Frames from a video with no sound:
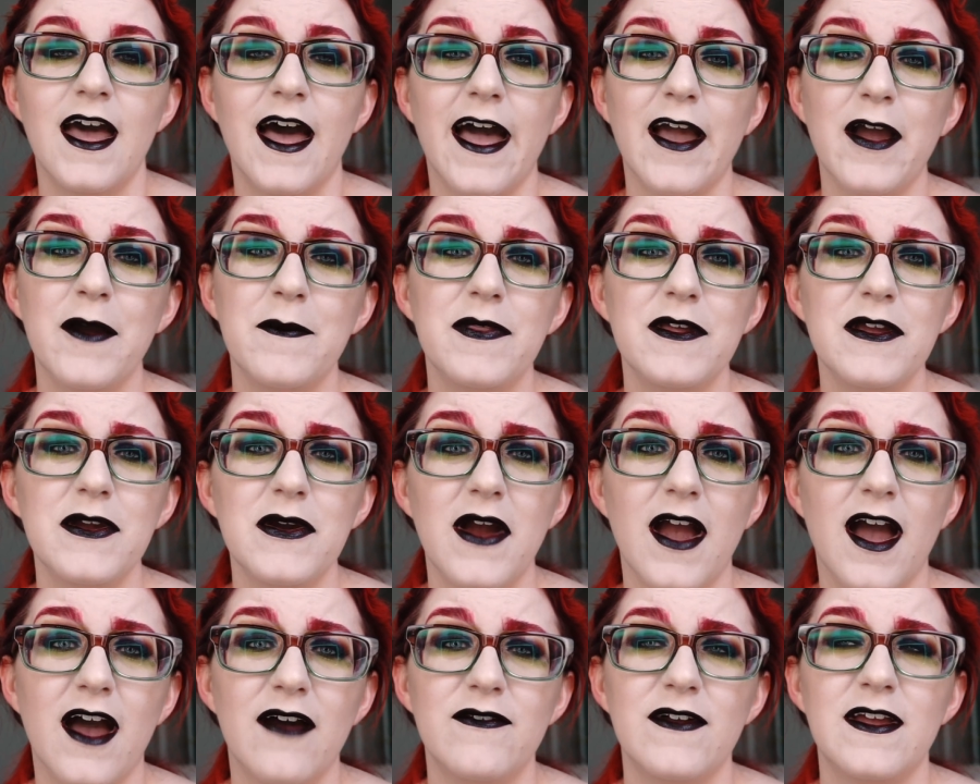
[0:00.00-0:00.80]
I hope that
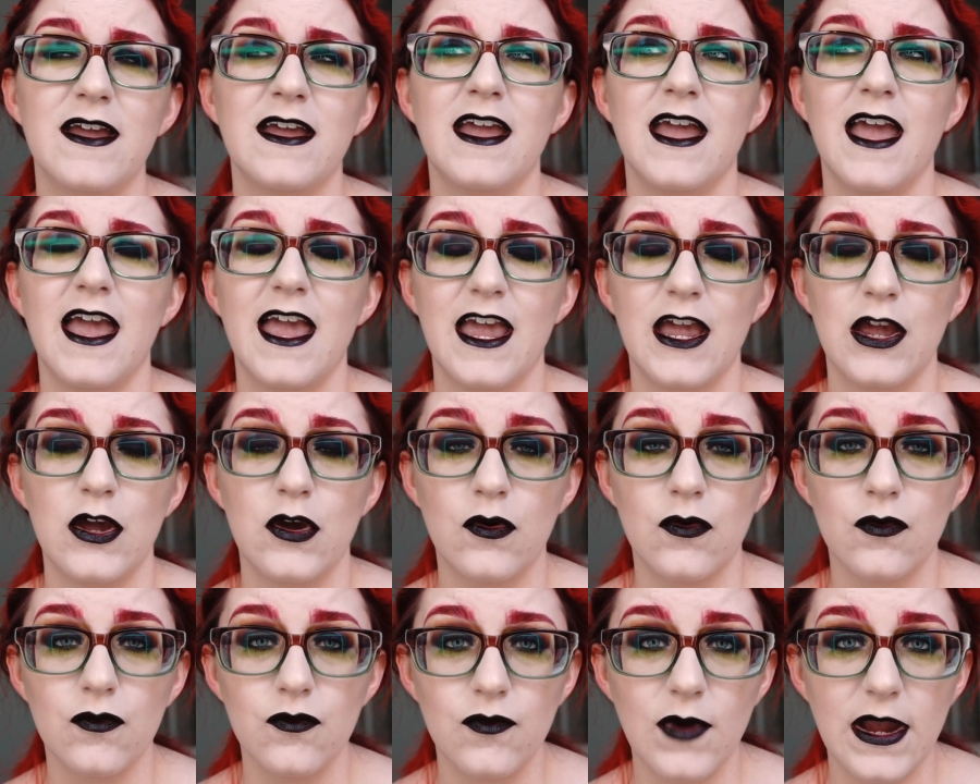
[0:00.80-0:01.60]
you're having a
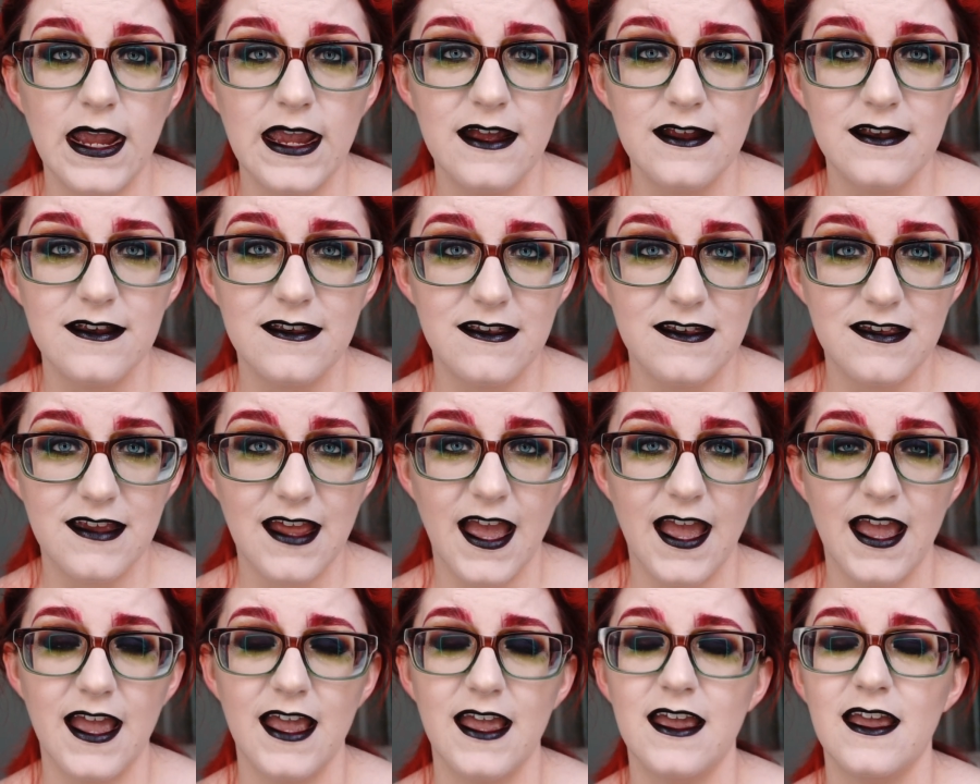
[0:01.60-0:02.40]
great
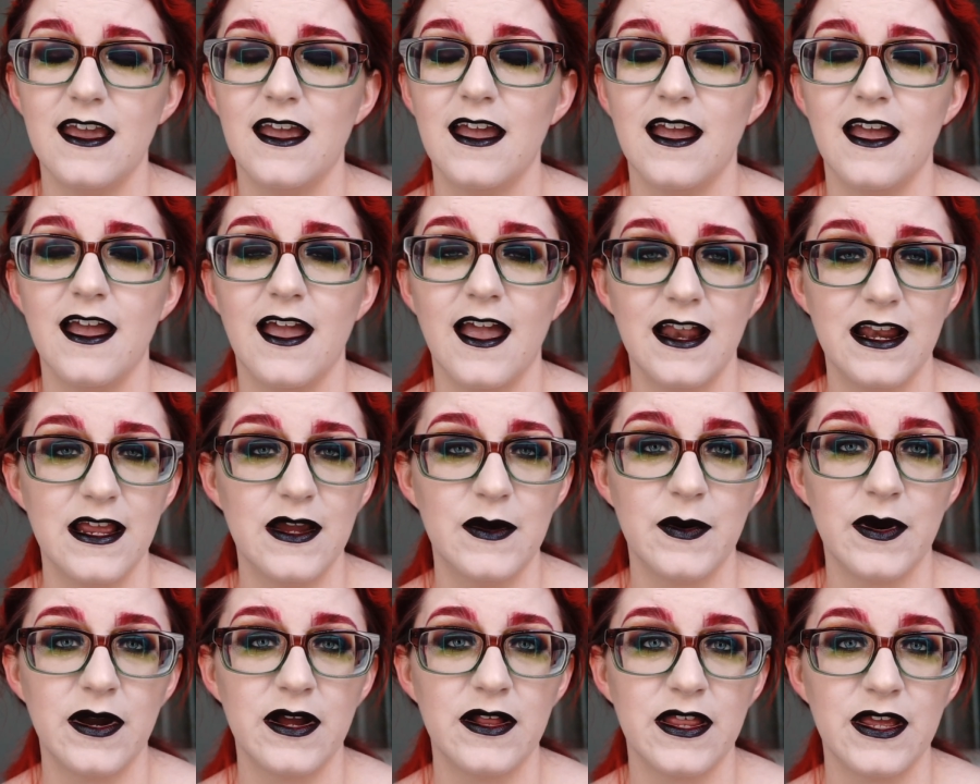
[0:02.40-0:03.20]
day
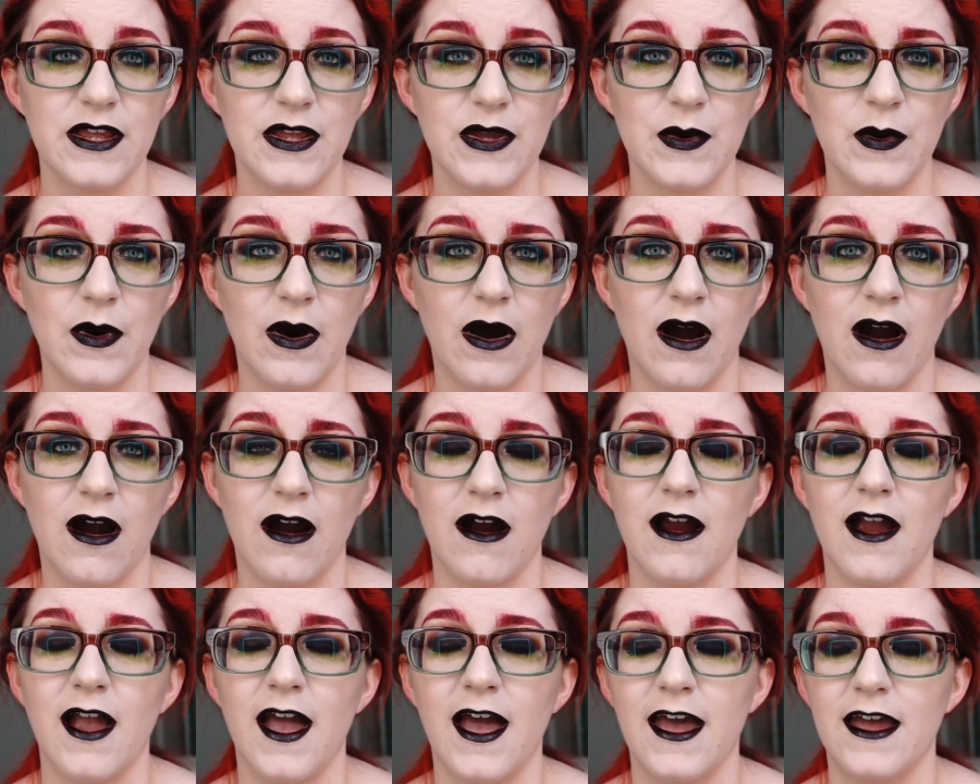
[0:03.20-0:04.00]
anywhere that you
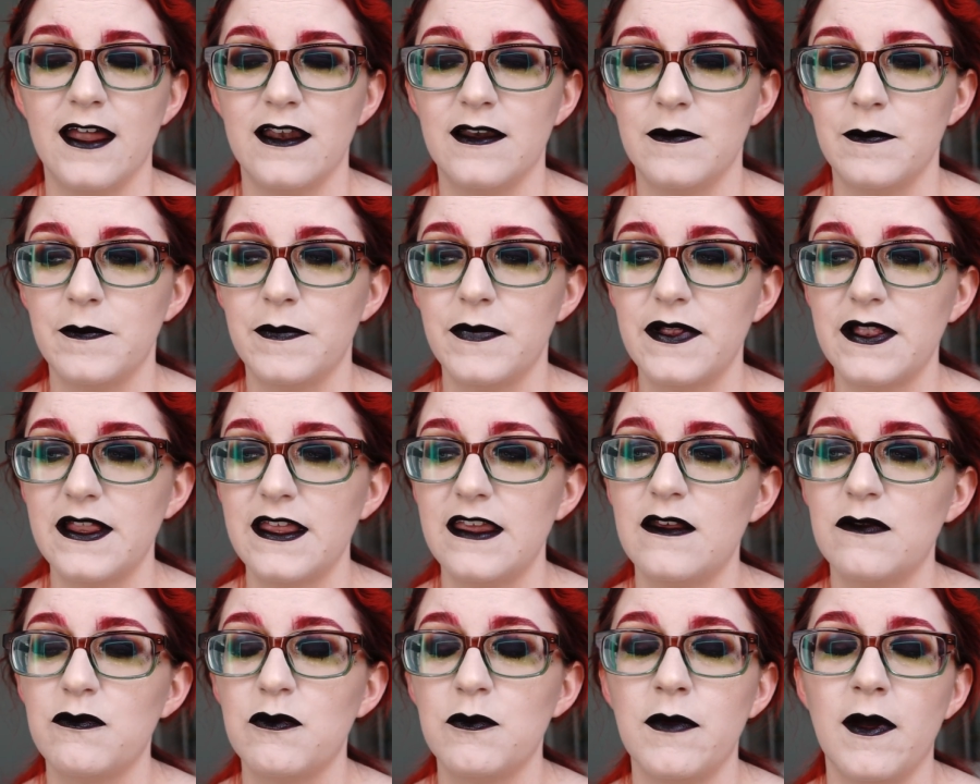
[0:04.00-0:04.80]
are, and
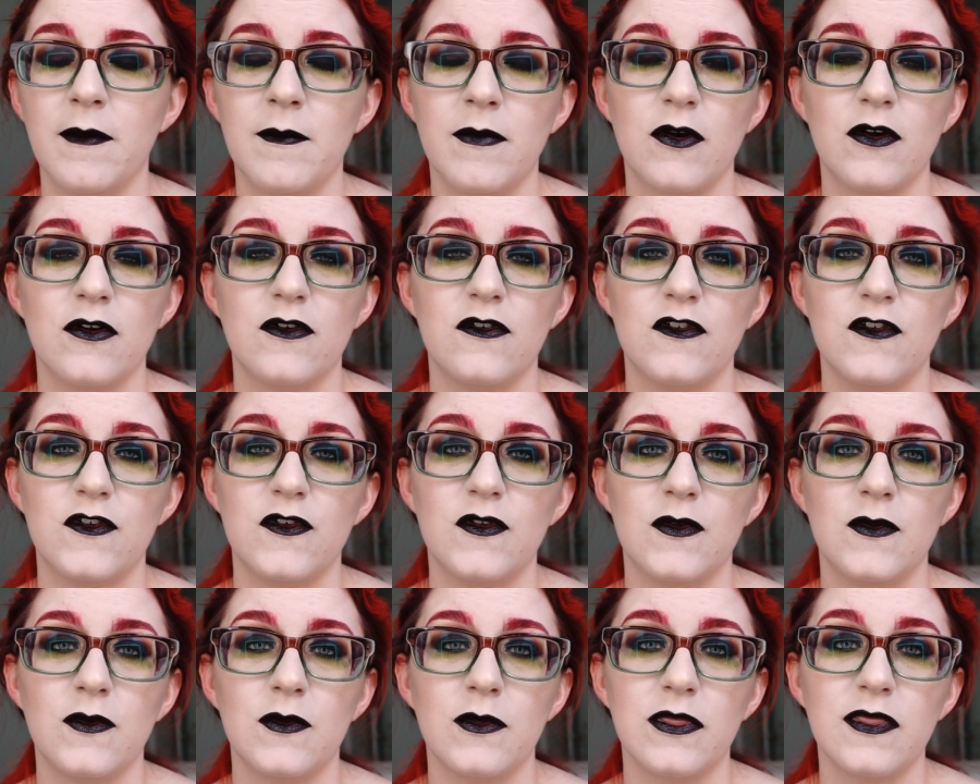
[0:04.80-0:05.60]
please remember
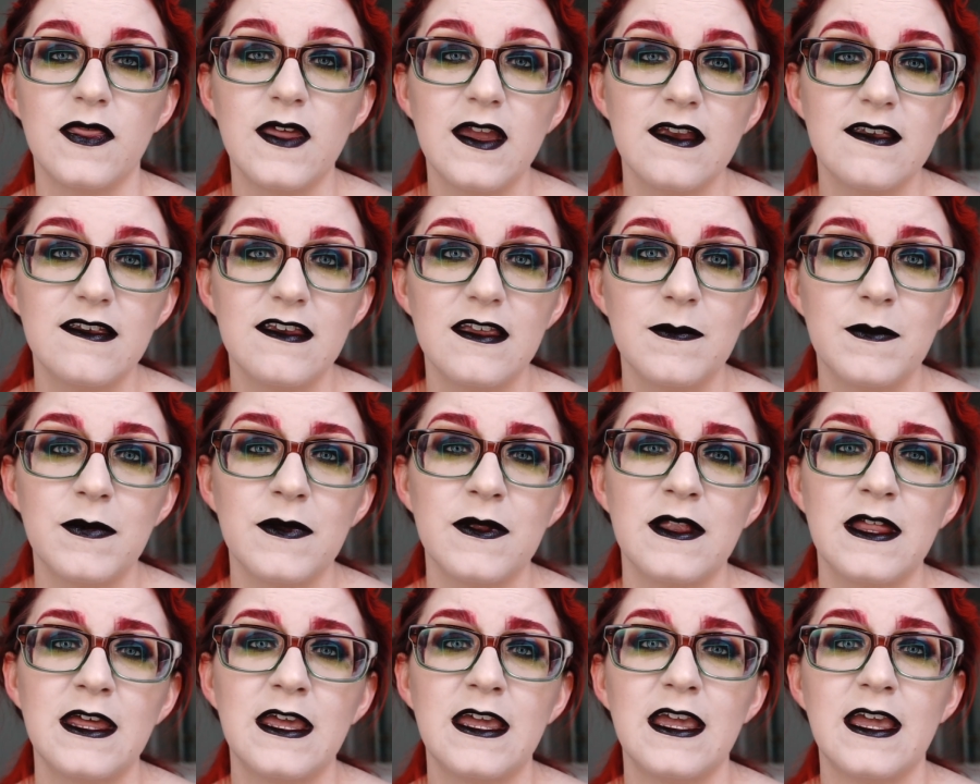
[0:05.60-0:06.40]
to think
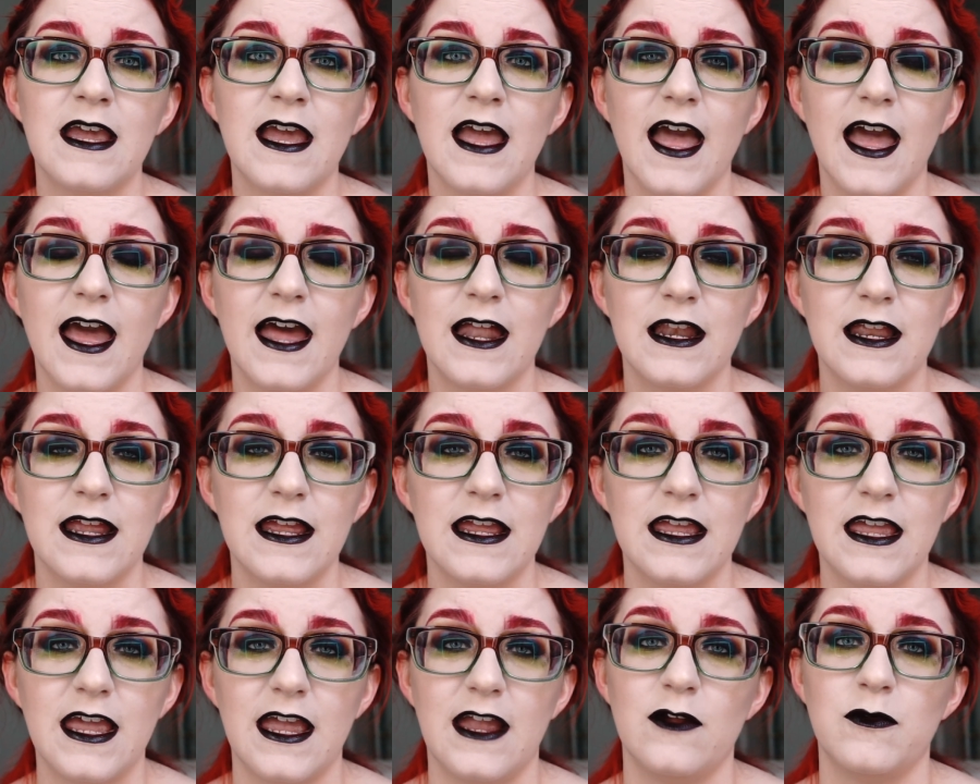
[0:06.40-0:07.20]
deeply and
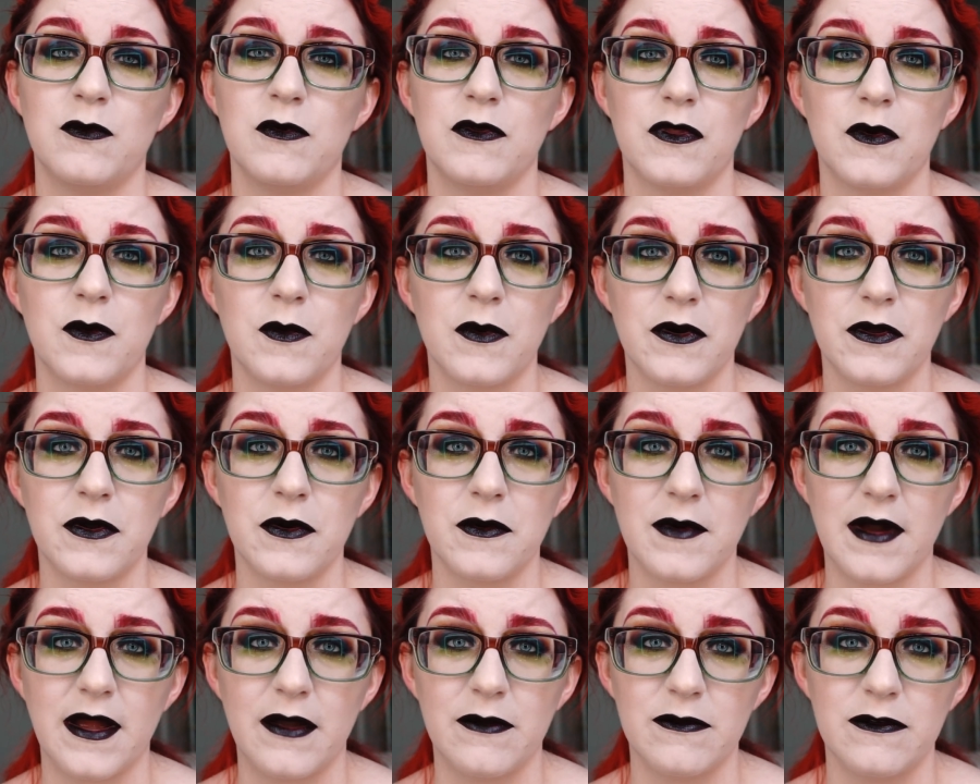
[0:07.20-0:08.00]
engage with the world
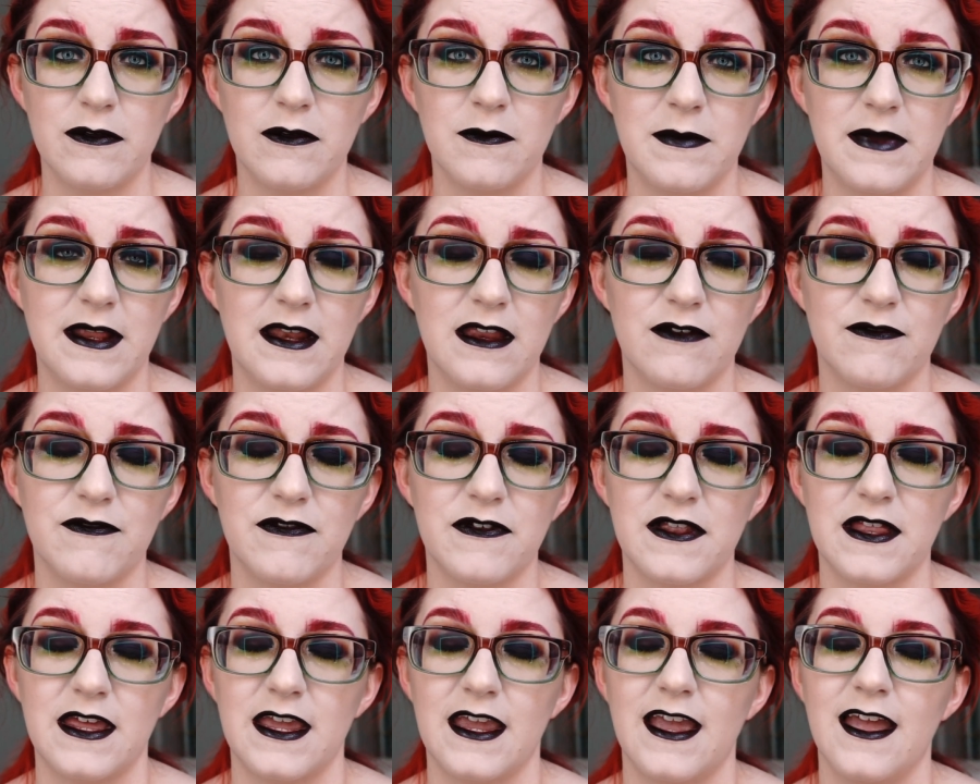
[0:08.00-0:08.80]
around you
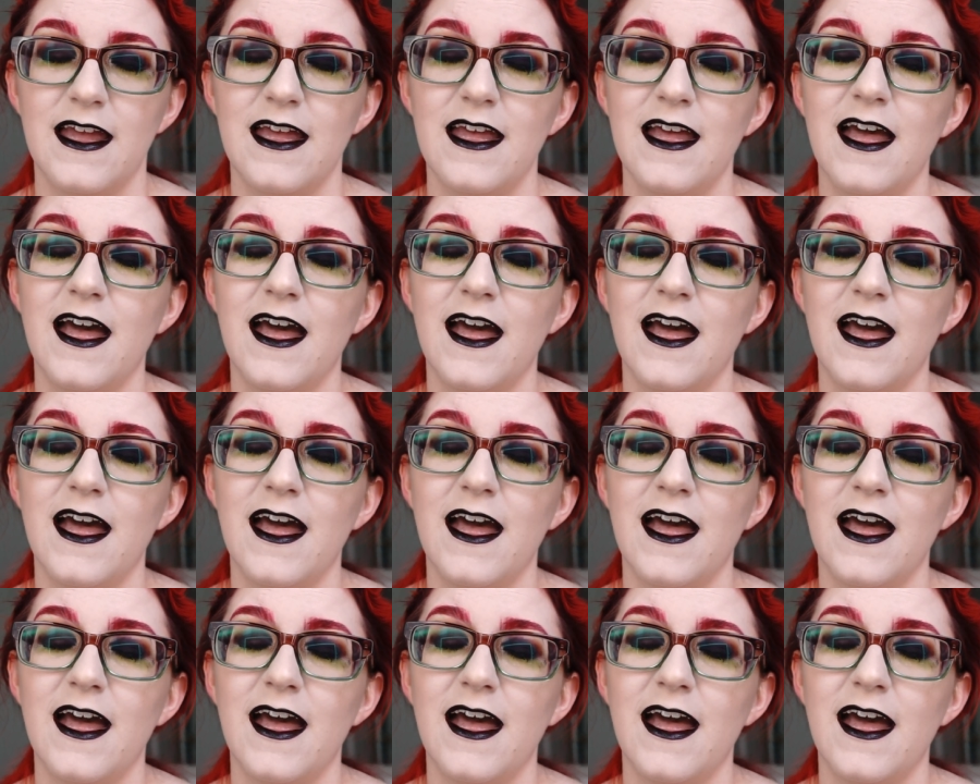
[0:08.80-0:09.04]
meaningfully,